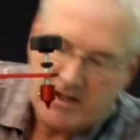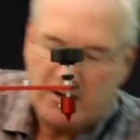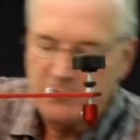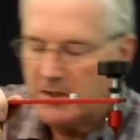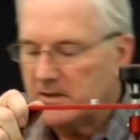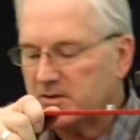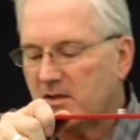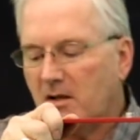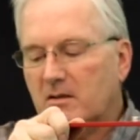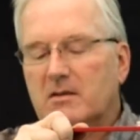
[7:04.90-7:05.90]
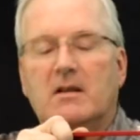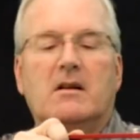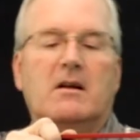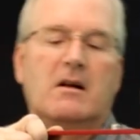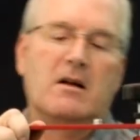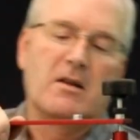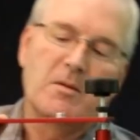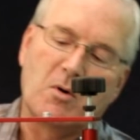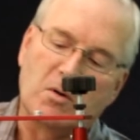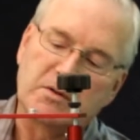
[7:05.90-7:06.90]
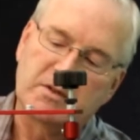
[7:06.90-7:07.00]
and reinstall the bolt.